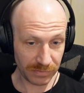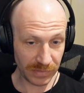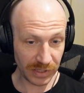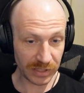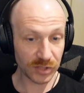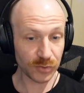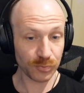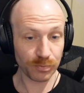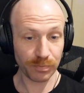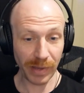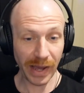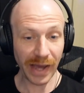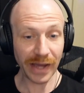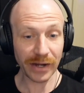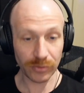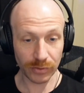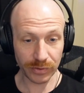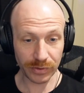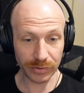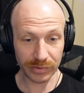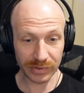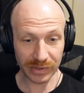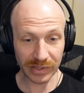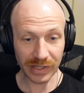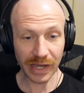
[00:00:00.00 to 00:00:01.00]
that's
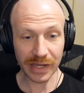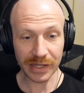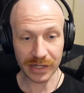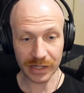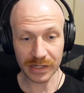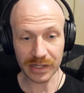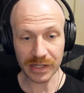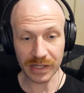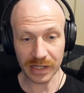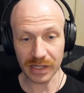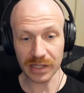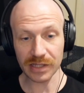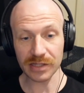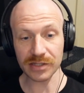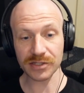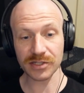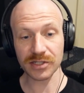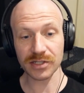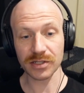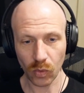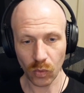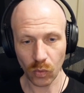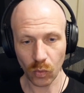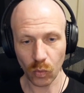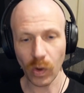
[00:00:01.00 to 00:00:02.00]
battery related
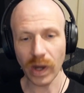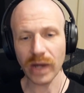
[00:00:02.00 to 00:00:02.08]
is,